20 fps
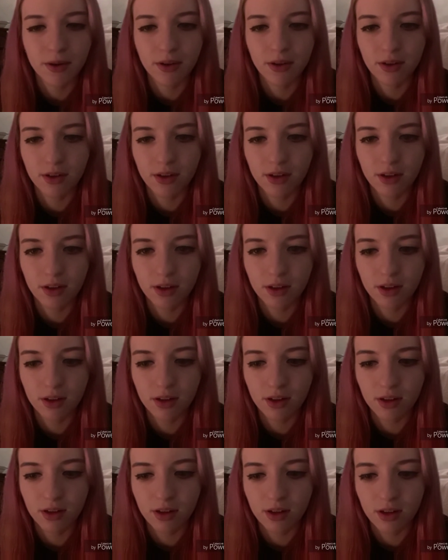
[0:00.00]

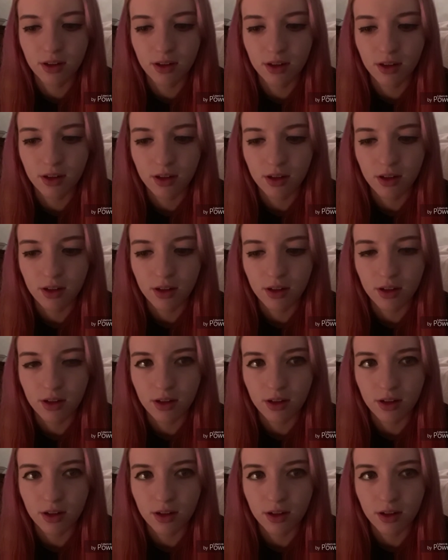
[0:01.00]

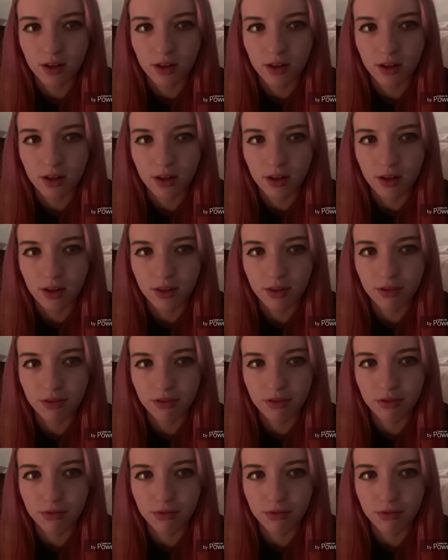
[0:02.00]
(no one is talking)